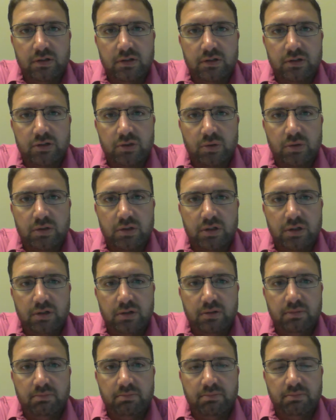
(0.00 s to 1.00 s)

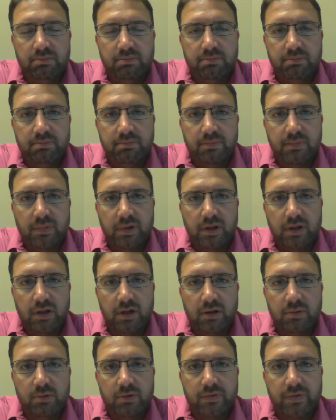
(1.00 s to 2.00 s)
short-term
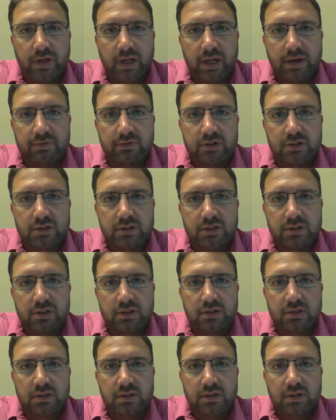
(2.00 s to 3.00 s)
moving average,
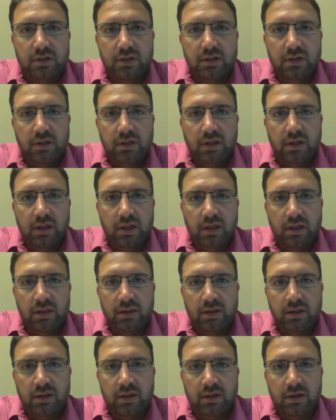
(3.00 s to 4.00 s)

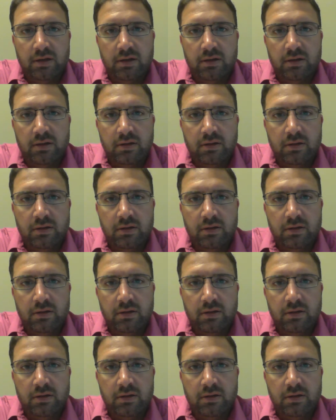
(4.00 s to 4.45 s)
and then